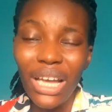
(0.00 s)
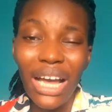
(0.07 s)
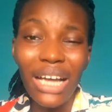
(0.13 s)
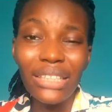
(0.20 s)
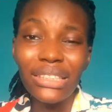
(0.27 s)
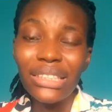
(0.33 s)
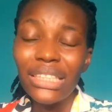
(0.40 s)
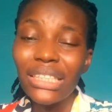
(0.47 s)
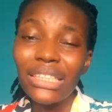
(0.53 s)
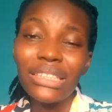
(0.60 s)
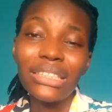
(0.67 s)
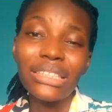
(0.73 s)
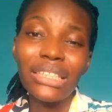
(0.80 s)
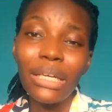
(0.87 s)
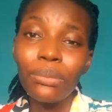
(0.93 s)
I had
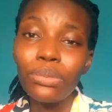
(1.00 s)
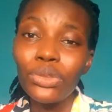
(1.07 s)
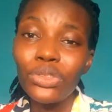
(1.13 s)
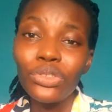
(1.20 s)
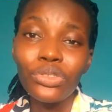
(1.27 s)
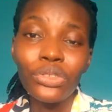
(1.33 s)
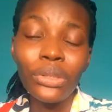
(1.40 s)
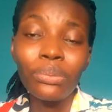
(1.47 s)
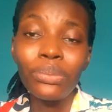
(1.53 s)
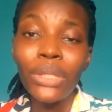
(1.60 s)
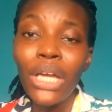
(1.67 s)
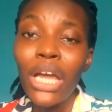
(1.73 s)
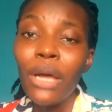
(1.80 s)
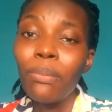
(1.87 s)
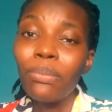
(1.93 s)
taken samples from
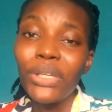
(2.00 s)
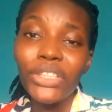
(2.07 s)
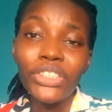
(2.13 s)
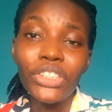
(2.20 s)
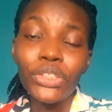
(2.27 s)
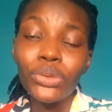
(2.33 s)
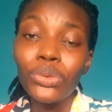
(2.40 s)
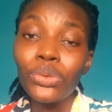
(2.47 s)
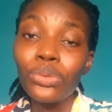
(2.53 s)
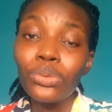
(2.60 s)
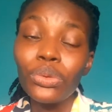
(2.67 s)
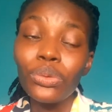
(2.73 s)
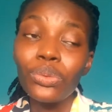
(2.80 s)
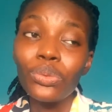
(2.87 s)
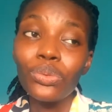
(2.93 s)
patients
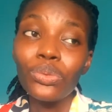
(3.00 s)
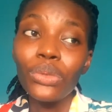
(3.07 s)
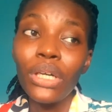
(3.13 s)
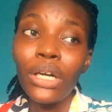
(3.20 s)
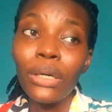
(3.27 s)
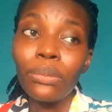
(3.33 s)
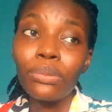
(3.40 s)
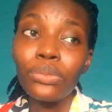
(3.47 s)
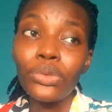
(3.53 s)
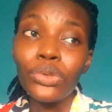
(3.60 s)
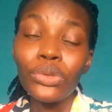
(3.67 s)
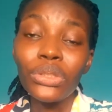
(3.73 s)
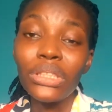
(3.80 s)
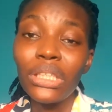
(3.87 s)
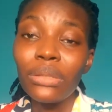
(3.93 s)
who um,
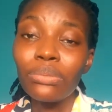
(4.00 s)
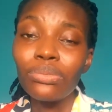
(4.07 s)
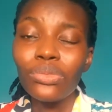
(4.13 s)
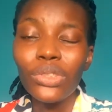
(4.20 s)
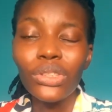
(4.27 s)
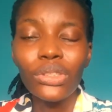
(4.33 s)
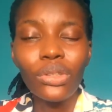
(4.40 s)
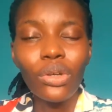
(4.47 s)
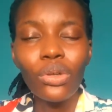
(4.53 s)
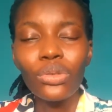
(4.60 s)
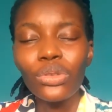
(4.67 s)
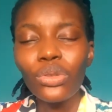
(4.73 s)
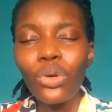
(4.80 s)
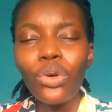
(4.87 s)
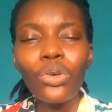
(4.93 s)
whose um, was it
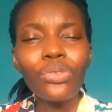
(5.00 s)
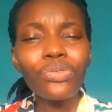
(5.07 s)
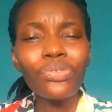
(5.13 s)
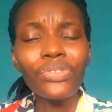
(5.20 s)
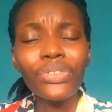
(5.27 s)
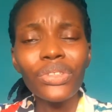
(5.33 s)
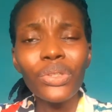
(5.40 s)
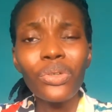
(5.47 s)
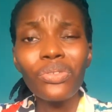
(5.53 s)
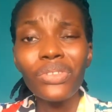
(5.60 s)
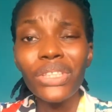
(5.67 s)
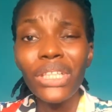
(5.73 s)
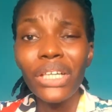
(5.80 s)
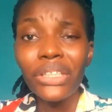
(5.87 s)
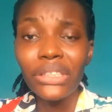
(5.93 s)
called COVID,
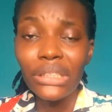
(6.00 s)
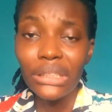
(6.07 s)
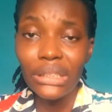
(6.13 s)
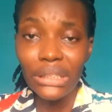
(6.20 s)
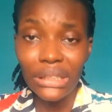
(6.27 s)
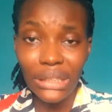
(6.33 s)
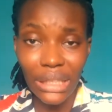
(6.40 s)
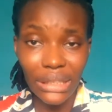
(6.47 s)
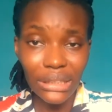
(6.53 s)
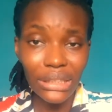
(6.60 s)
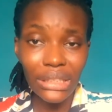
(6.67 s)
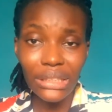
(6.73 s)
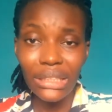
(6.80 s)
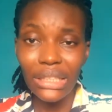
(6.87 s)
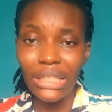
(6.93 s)
COVID RDT test
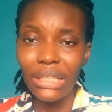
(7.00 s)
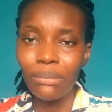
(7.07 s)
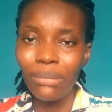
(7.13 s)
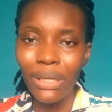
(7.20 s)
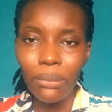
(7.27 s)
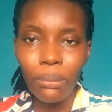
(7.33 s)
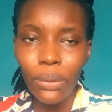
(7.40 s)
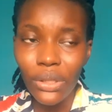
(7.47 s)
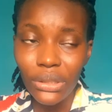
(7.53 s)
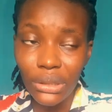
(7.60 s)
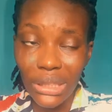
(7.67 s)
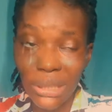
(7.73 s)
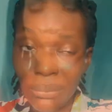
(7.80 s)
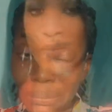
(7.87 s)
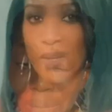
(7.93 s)
later came back
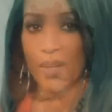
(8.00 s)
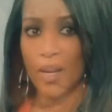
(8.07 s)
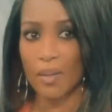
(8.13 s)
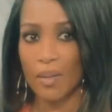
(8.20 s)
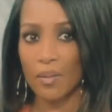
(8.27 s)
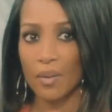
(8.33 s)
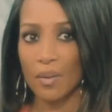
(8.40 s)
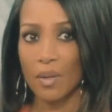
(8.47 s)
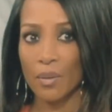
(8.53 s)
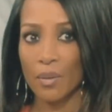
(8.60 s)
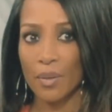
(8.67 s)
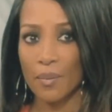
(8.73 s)
came back positive.